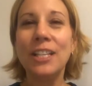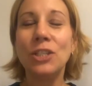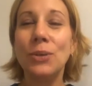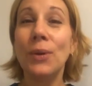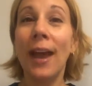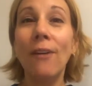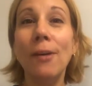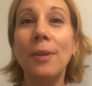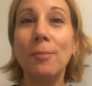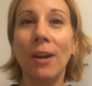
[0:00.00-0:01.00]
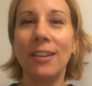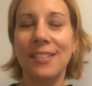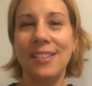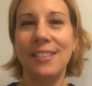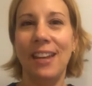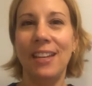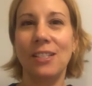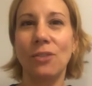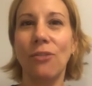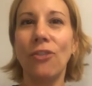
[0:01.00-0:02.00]
to count how many products it
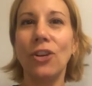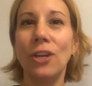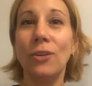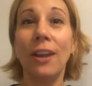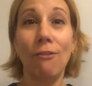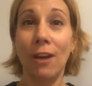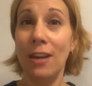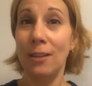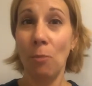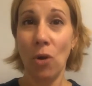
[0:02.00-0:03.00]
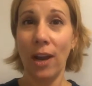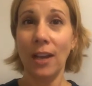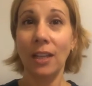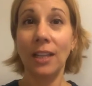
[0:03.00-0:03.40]
takes for you to get ready in the morning.